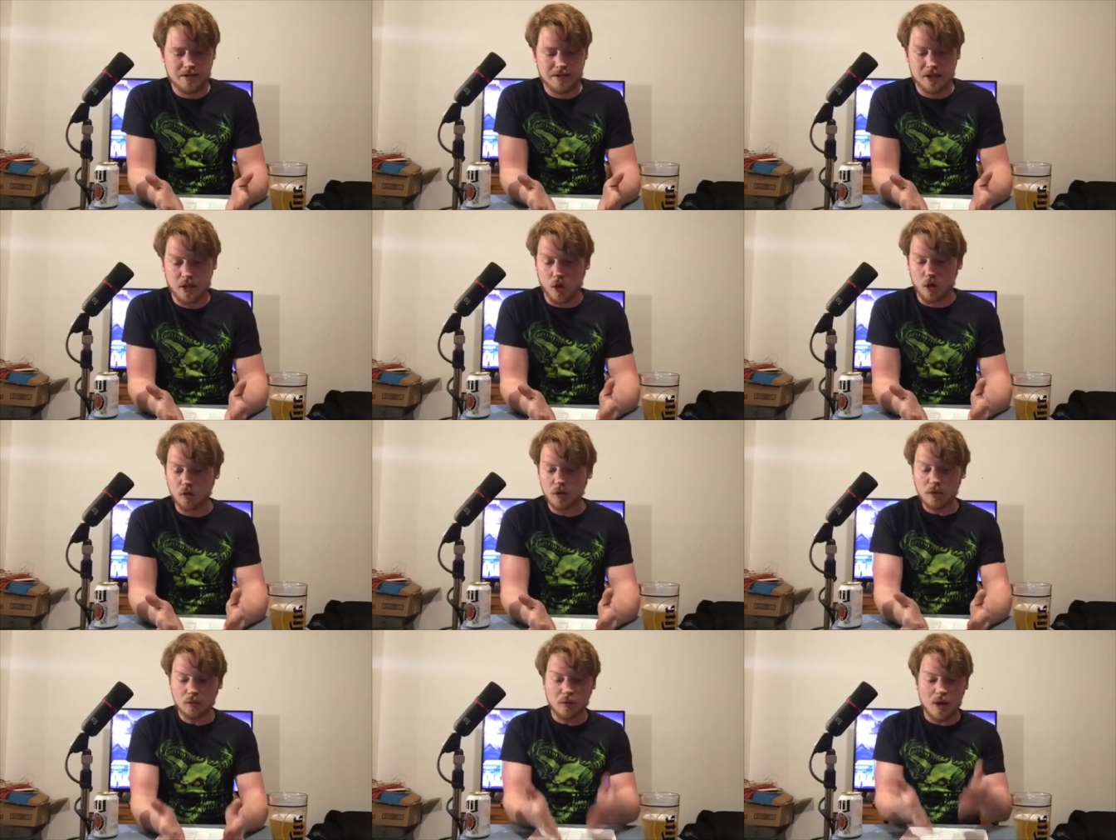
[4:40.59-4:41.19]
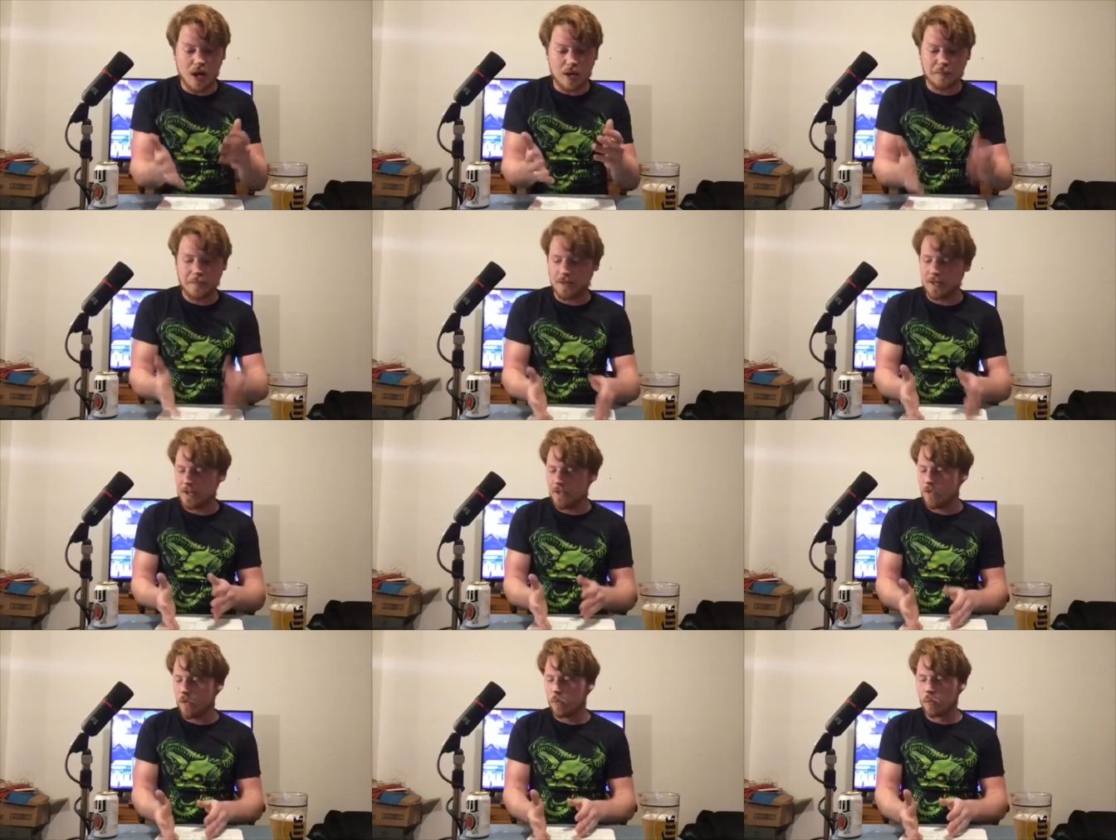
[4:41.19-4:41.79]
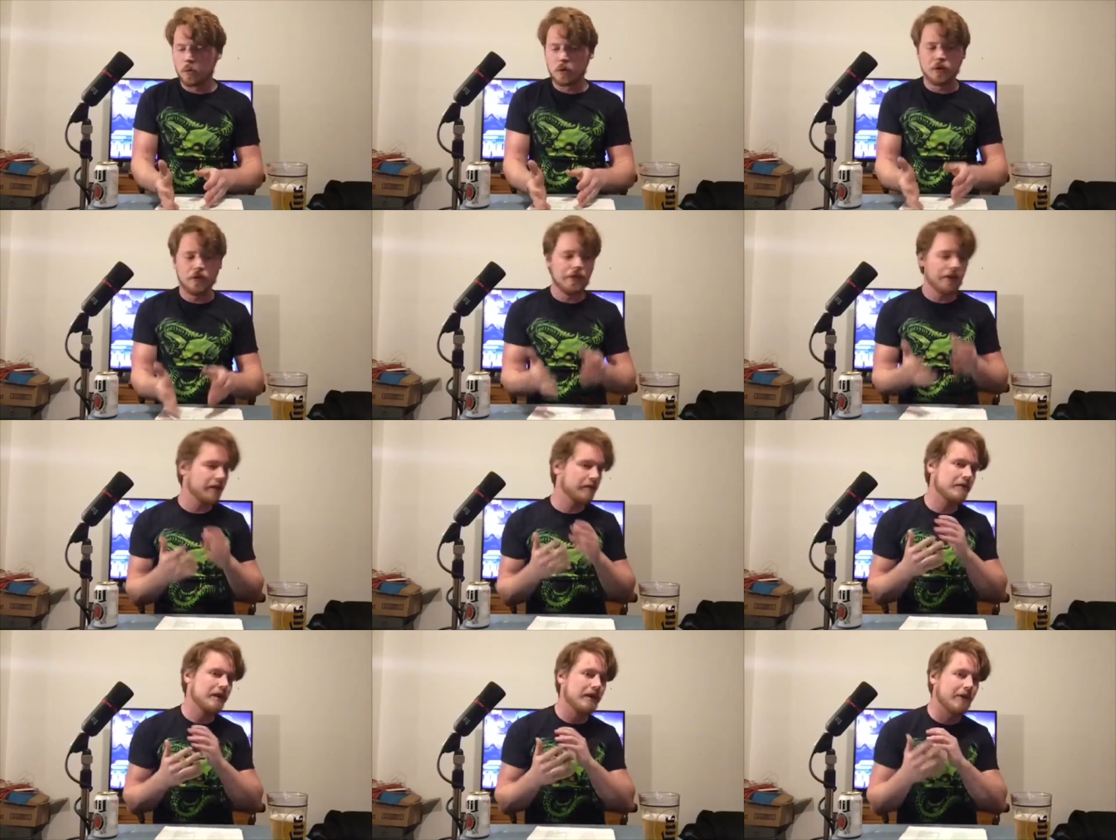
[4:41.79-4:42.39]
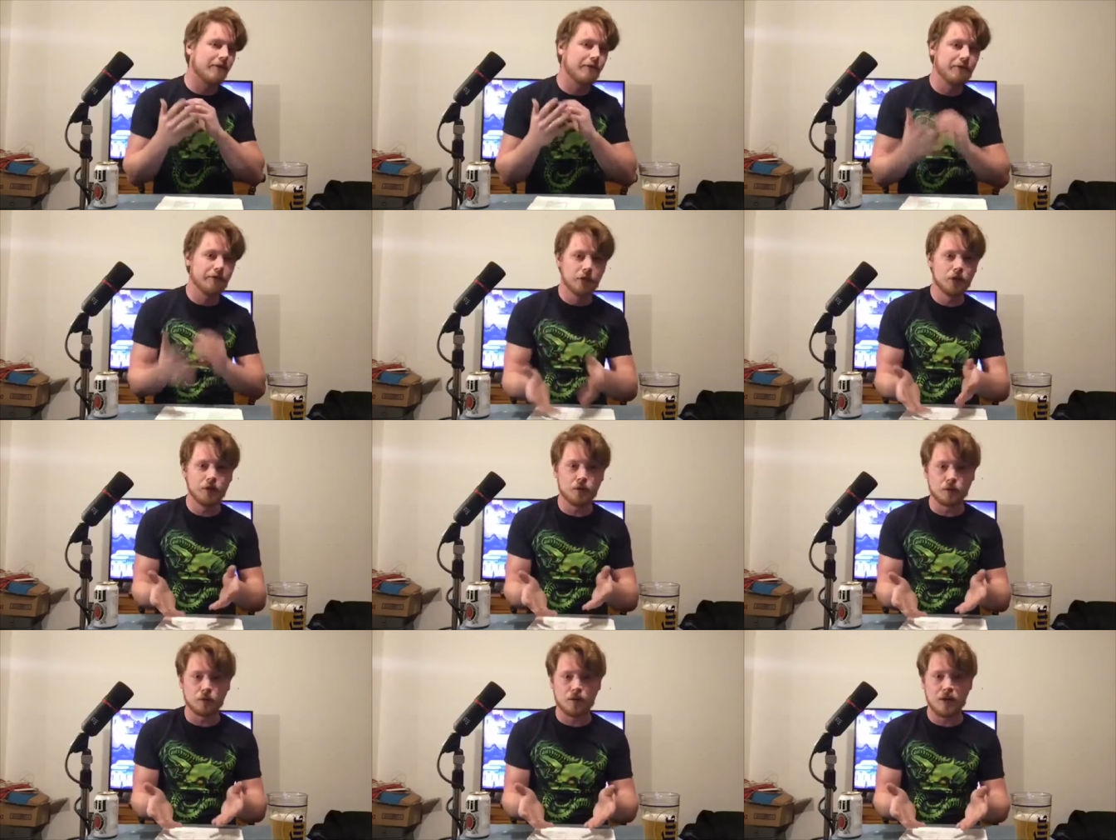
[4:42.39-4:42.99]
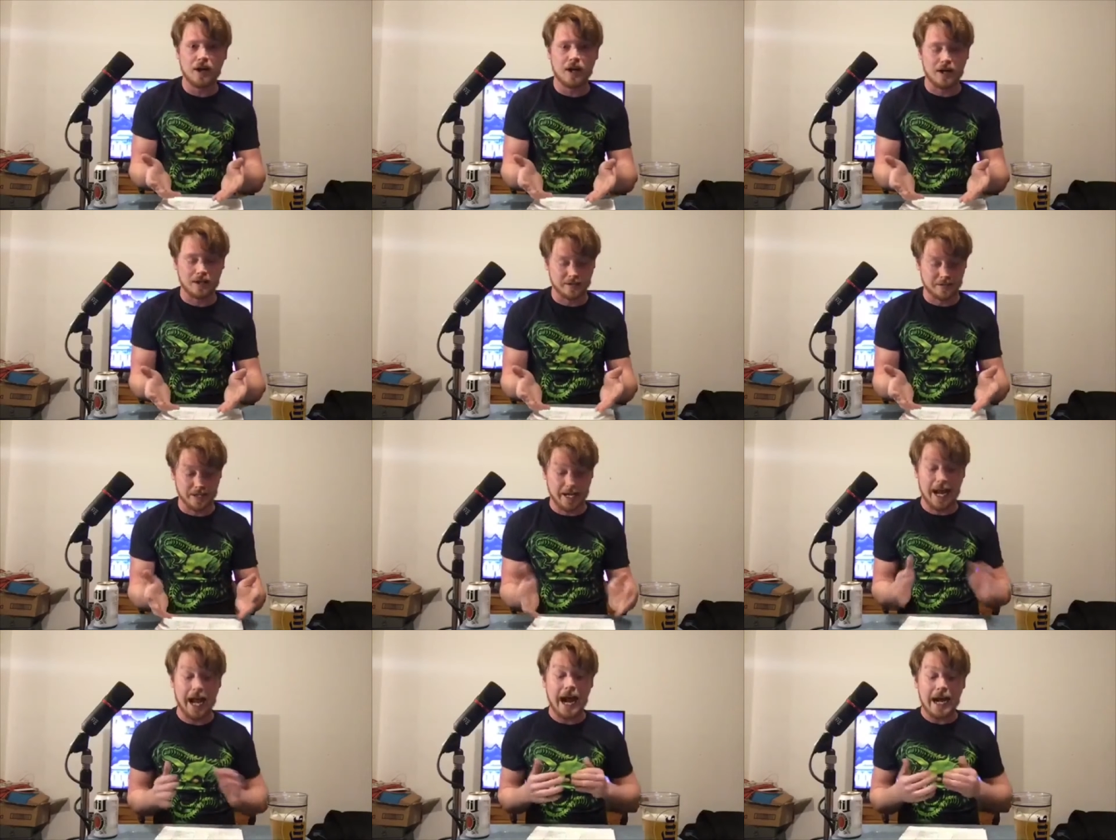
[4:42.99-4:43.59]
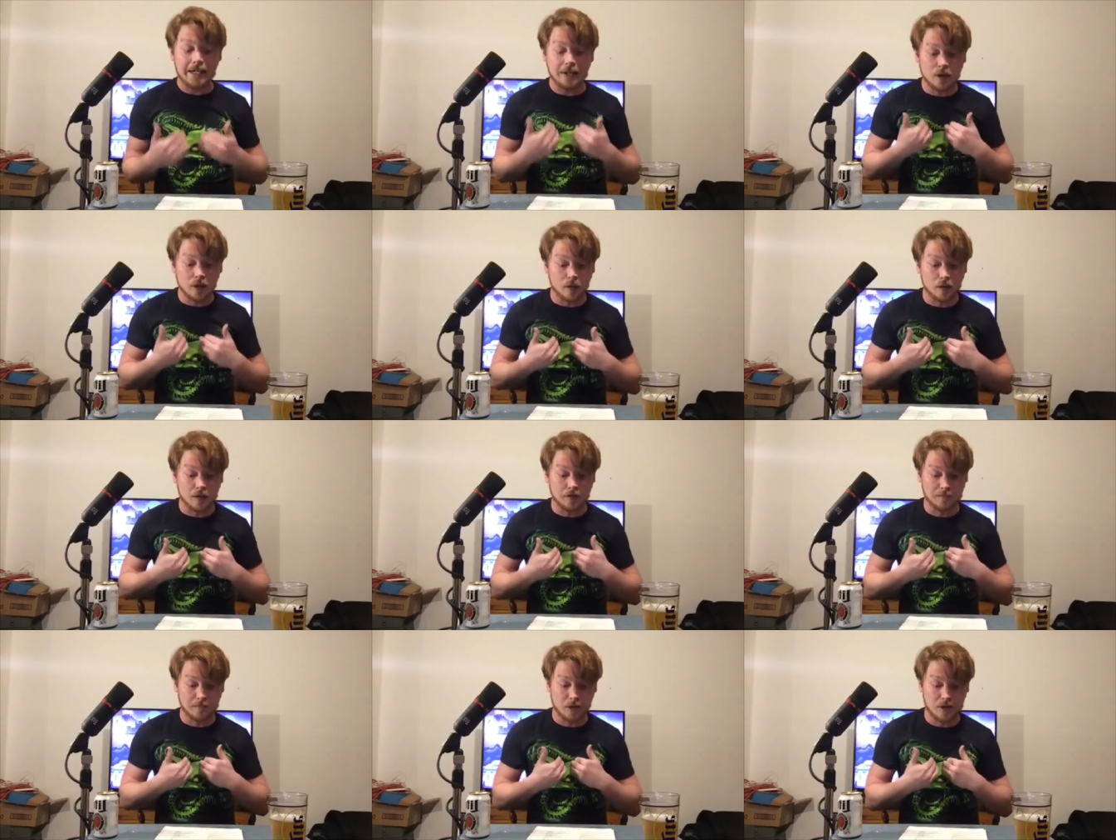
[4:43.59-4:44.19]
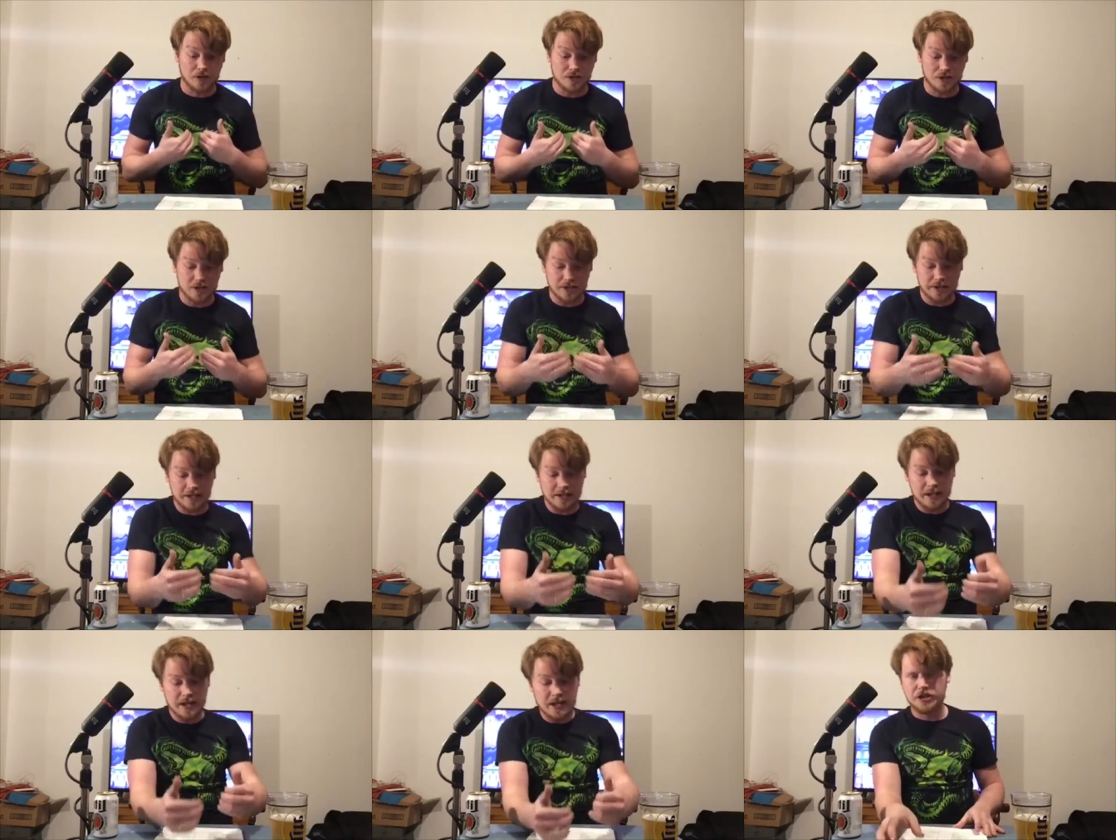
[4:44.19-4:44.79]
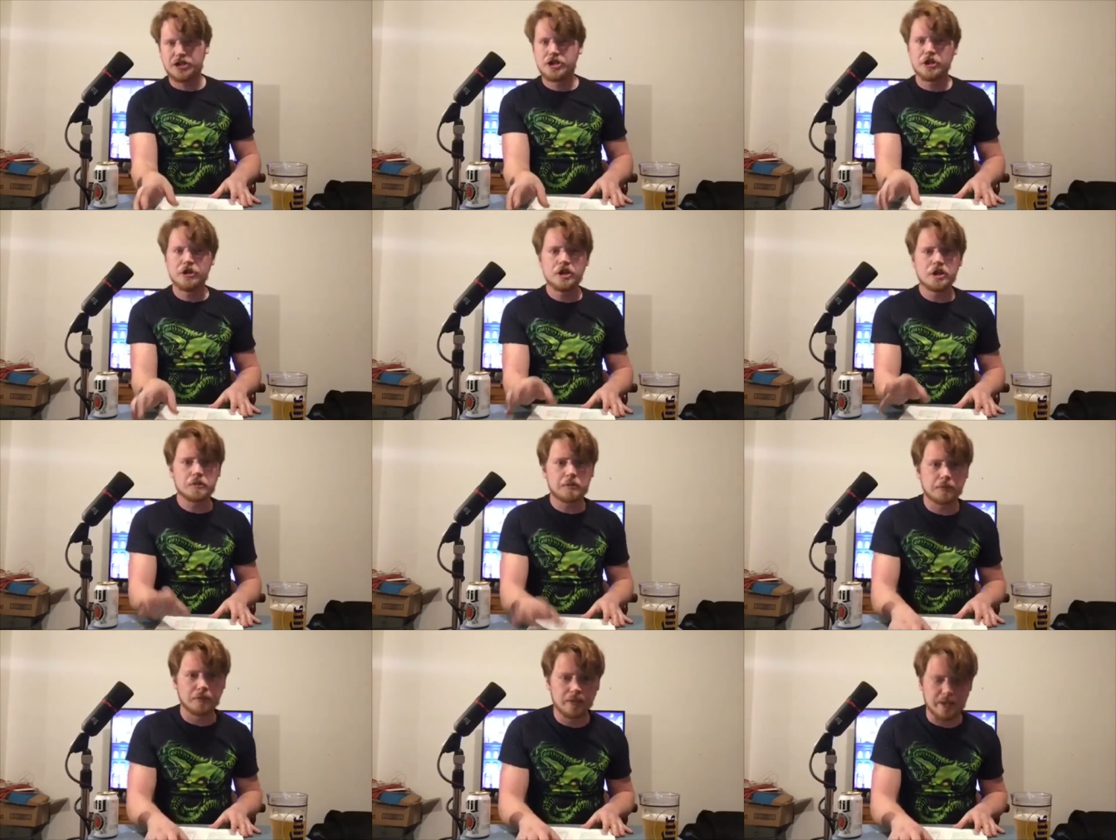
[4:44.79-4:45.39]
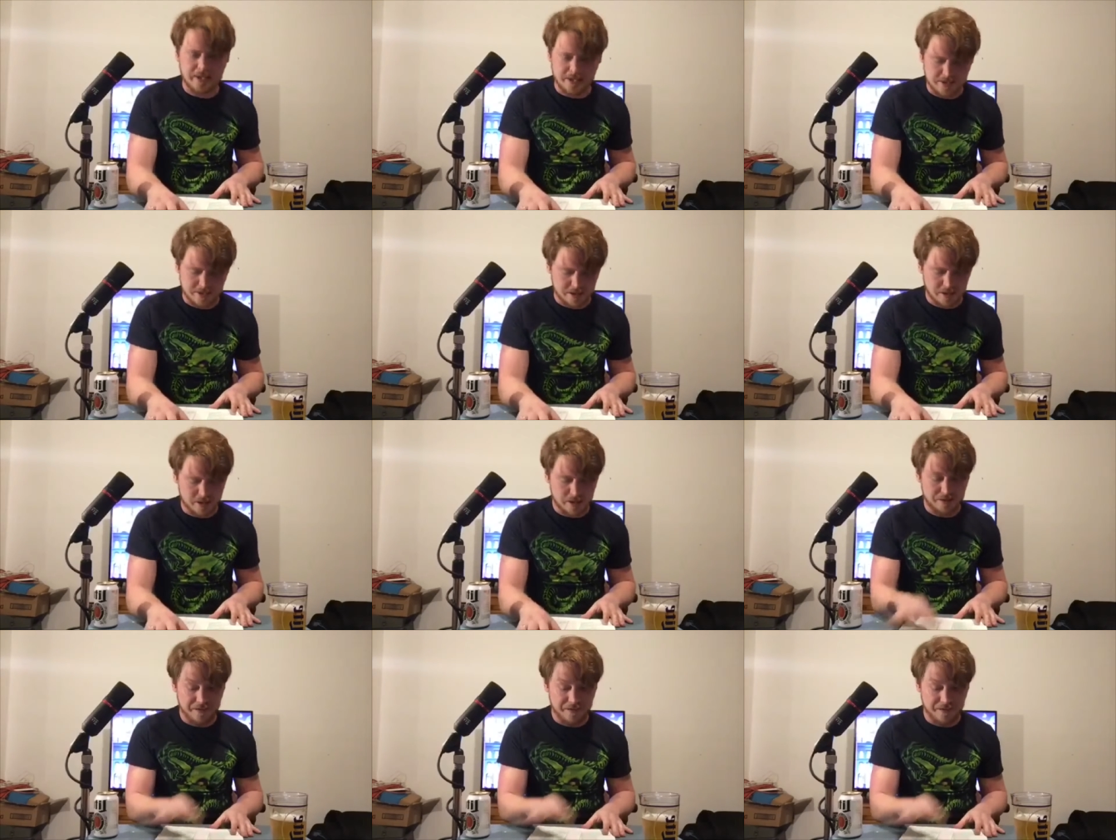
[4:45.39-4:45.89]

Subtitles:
the only rock band in the world that can make a flute rock that I know of personally, Judas Priest.